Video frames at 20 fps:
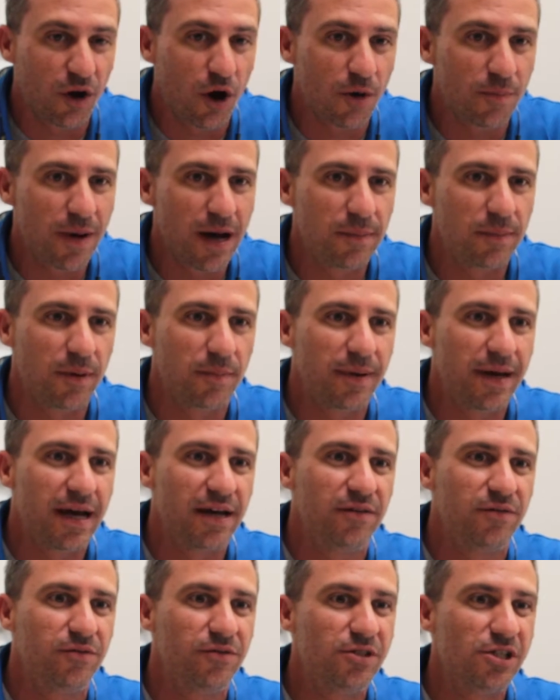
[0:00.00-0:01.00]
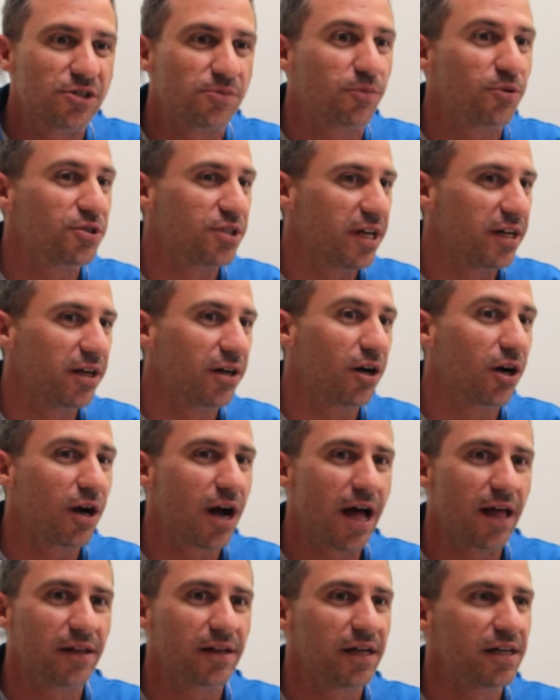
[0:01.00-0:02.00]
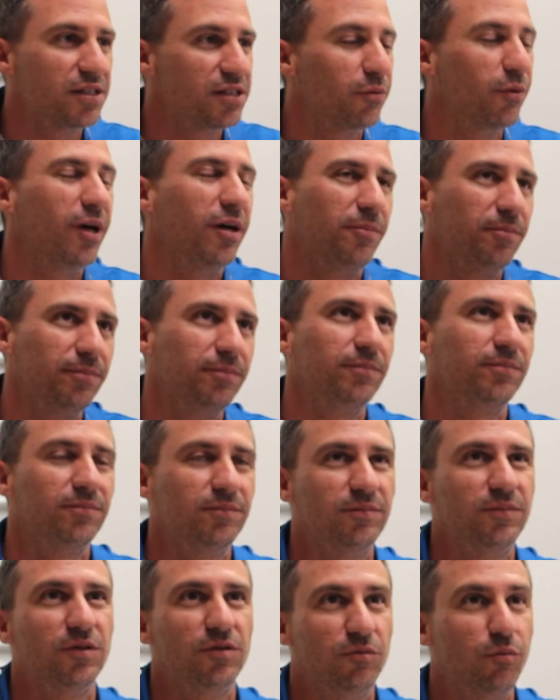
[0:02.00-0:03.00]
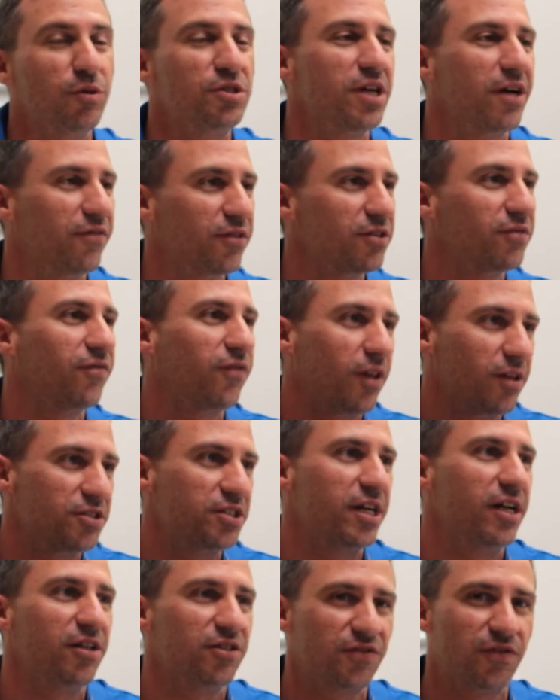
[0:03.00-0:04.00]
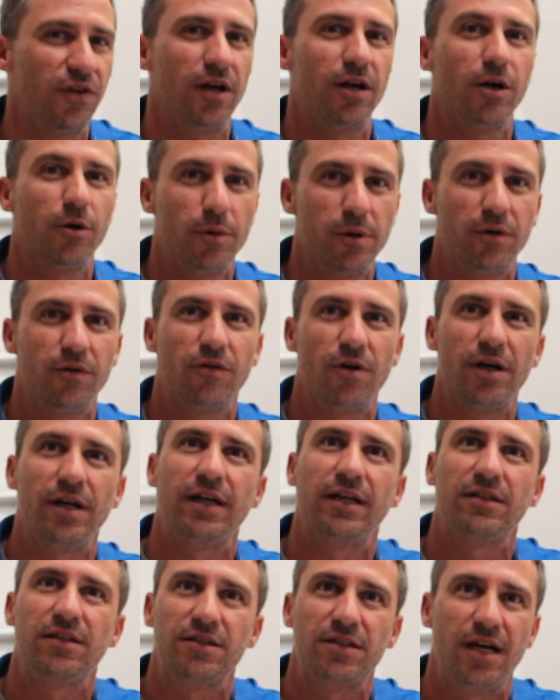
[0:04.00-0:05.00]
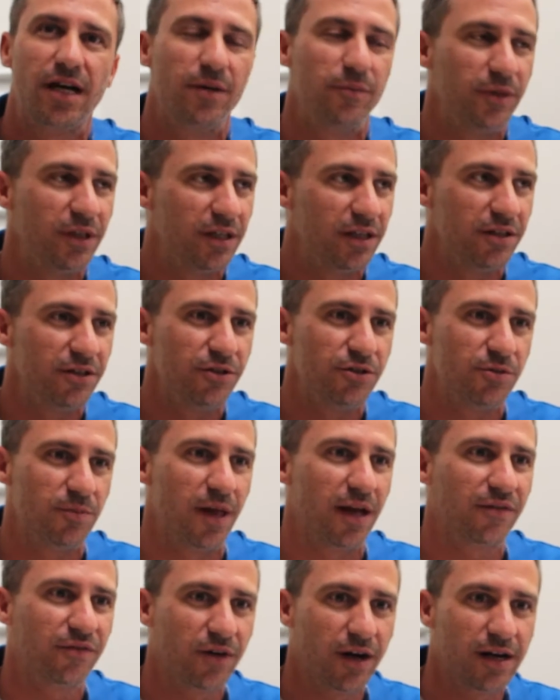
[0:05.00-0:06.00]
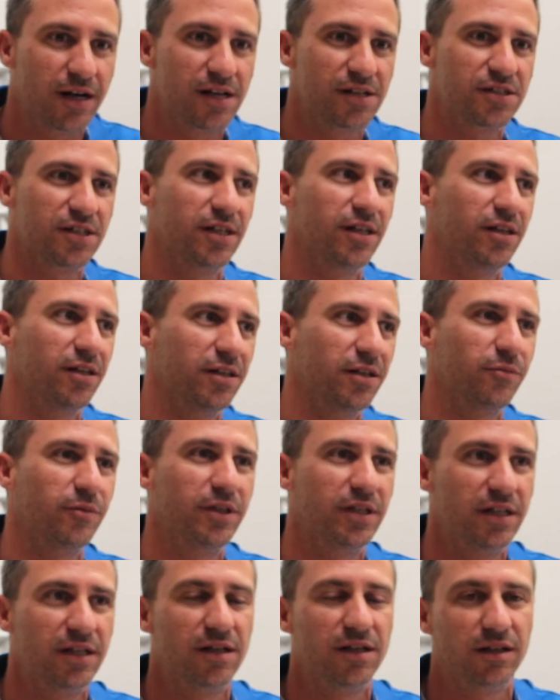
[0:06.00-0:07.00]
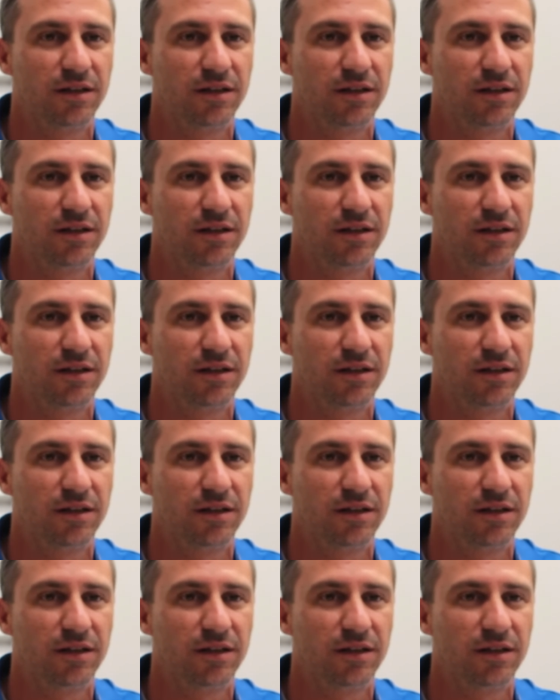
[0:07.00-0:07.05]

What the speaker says: Our pop-up ad just presented our holidays, whichever sales flyer we were running at the time. We did a huge Black Friday sale, then we did